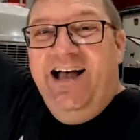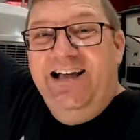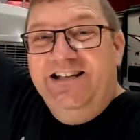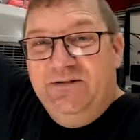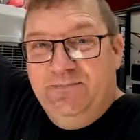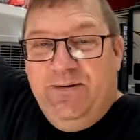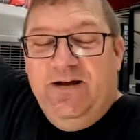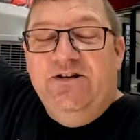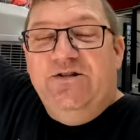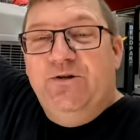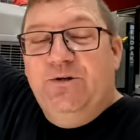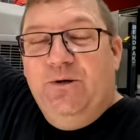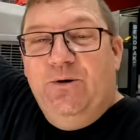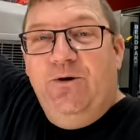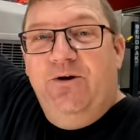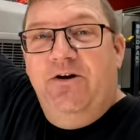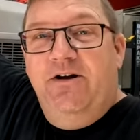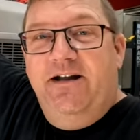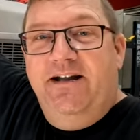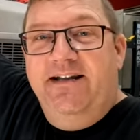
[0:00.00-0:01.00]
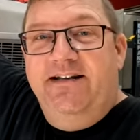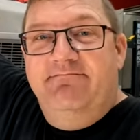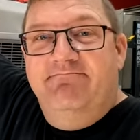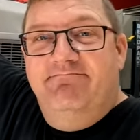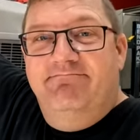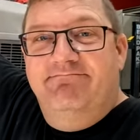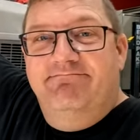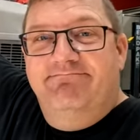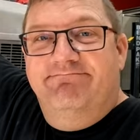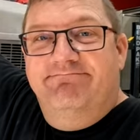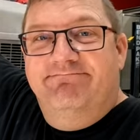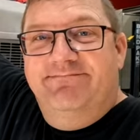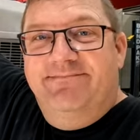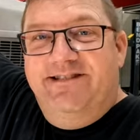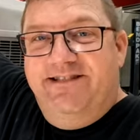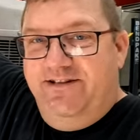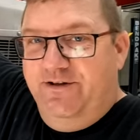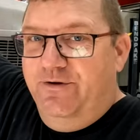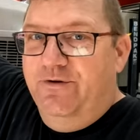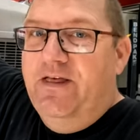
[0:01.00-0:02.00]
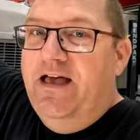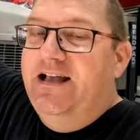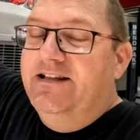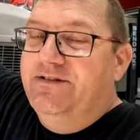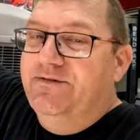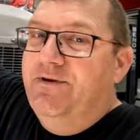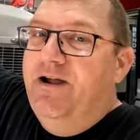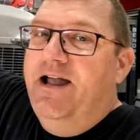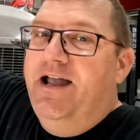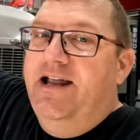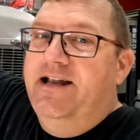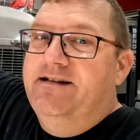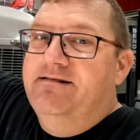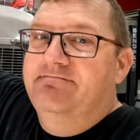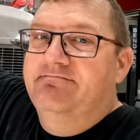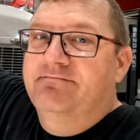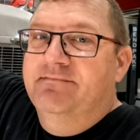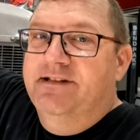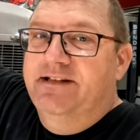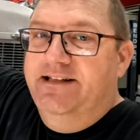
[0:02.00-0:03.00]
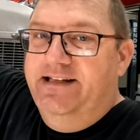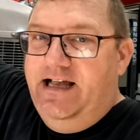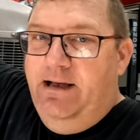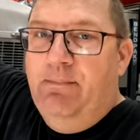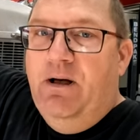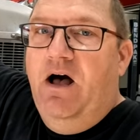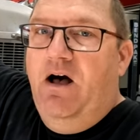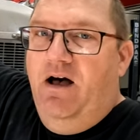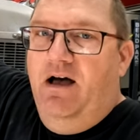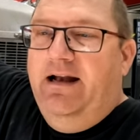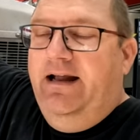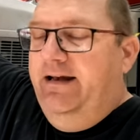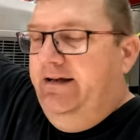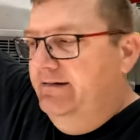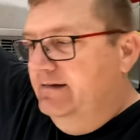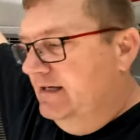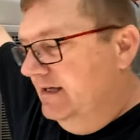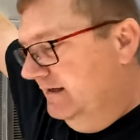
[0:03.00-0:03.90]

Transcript: I special ordered it, so that's right, you bought it.